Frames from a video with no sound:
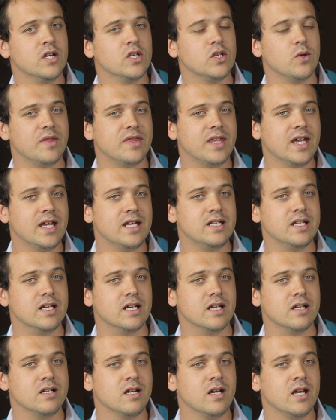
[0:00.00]
So what that
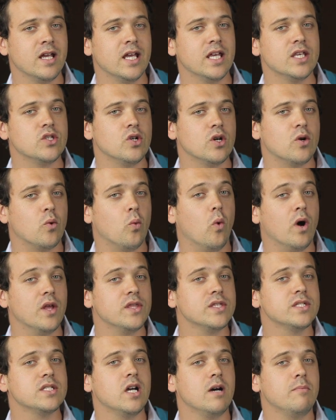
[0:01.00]
did is took
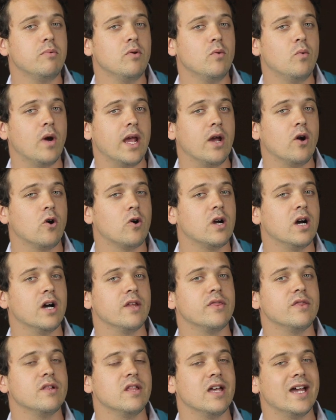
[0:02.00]
one stop away or
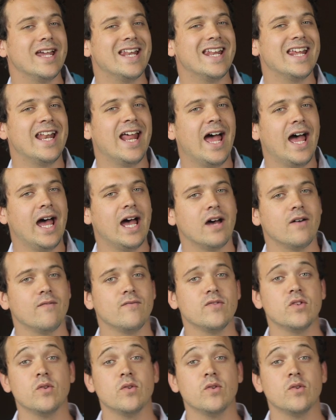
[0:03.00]
cut the light in half.